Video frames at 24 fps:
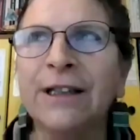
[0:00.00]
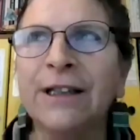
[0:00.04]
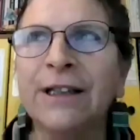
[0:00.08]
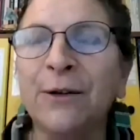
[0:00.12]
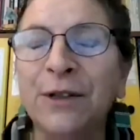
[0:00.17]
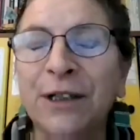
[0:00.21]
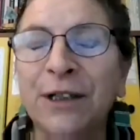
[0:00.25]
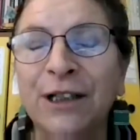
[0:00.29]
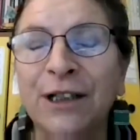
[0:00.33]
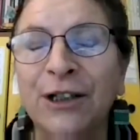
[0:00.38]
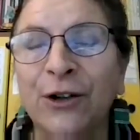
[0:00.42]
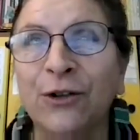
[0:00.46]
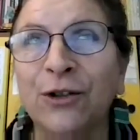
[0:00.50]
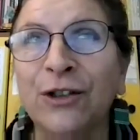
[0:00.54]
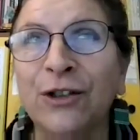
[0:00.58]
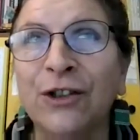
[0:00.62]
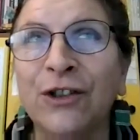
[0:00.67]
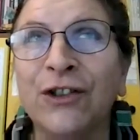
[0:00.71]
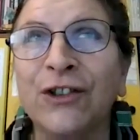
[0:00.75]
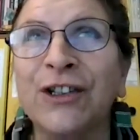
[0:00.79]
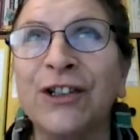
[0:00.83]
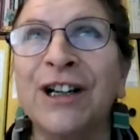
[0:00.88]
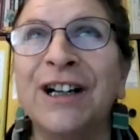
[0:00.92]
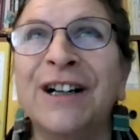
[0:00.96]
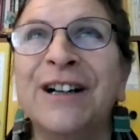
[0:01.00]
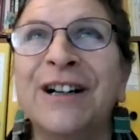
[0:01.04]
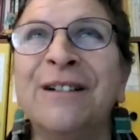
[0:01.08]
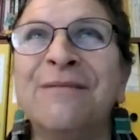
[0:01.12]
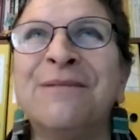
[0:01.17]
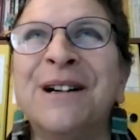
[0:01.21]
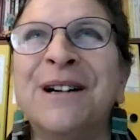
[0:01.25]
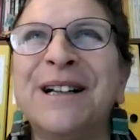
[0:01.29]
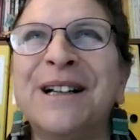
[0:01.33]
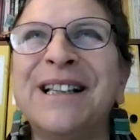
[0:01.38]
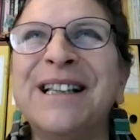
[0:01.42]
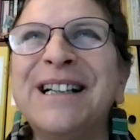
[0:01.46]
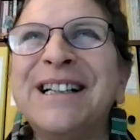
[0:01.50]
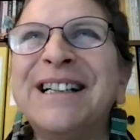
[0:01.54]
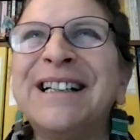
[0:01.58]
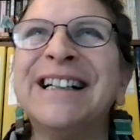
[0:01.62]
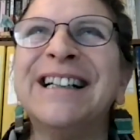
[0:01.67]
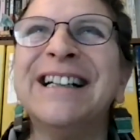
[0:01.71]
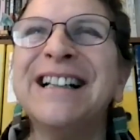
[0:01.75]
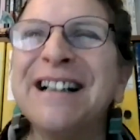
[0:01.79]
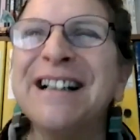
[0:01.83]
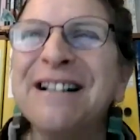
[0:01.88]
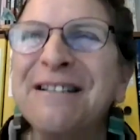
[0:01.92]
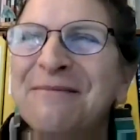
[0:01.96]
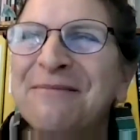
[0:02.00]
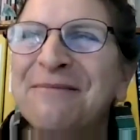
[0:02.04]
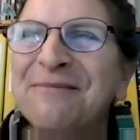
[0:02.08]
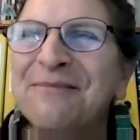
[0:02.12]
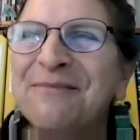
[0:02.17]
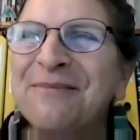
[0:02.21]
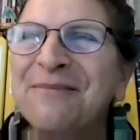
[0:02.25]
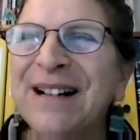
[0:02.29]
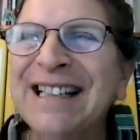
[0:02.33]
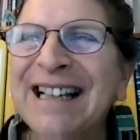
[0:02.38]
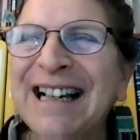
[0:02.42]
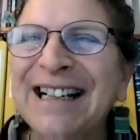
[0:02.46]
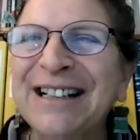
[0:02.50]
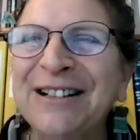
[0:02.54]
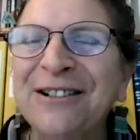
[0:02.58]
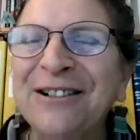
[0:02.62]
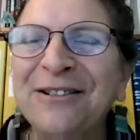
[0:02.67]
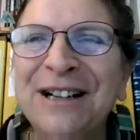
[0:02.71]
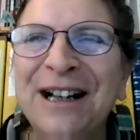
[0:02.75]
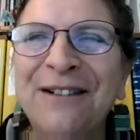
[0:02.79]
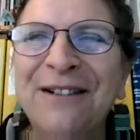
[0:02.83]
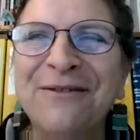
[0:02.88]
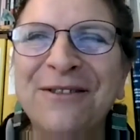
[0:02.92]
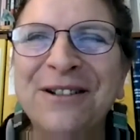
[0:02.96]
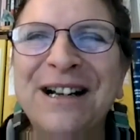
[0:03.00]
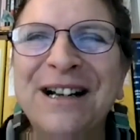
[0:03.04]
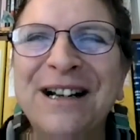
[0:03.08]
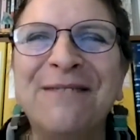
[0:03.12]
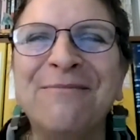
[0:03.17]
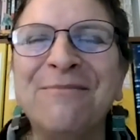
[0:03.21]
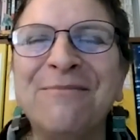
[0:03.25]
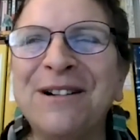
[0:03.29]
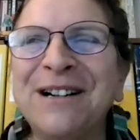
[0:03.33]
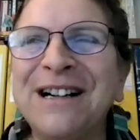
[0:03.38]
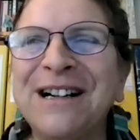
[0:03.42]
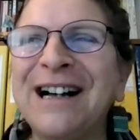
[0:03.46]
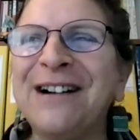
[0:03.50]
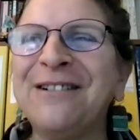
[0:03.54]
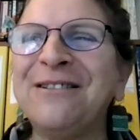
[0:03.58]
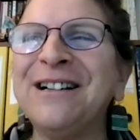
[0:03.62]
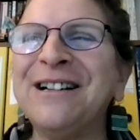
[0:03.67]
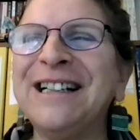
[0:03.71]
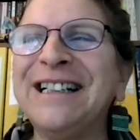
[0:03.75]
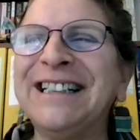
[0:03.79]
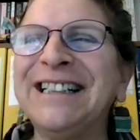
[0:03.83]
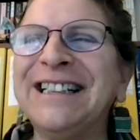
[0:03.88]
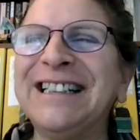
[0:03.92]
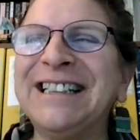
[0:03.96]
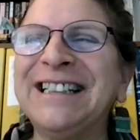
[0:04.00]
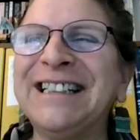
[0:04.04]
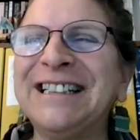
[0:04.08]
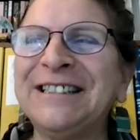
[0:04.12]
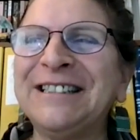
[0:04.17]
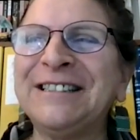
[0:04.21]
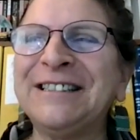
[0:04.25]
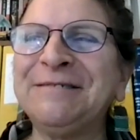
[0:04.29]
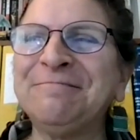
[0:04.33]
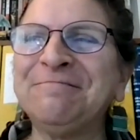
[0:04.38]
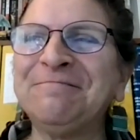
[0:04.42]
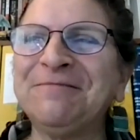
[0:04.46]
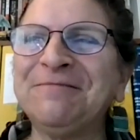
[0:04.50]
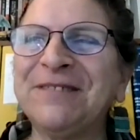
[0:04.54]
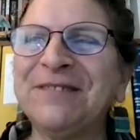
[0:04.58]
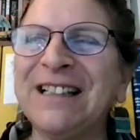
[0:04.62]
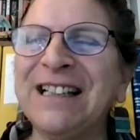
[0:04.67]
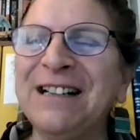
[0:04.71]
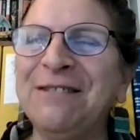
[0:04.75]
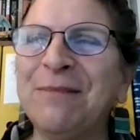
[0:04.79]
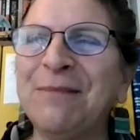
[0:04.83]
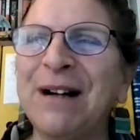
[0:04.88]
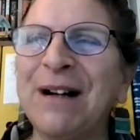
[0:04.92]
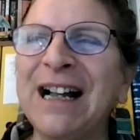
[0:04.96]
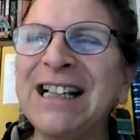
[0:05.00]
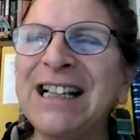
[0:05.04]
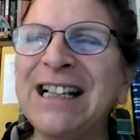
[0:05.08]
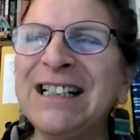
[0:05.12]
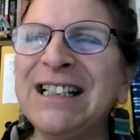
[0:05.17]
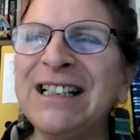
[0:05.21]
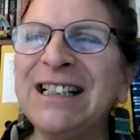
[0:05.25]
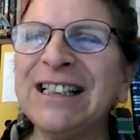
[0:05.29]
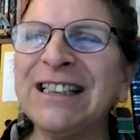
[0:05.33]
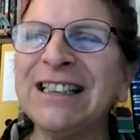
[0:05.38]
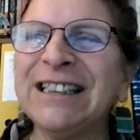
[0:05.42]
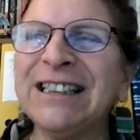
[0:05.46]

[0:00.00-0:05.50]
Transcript: thousand tons per year, but I don't have the number now in mind.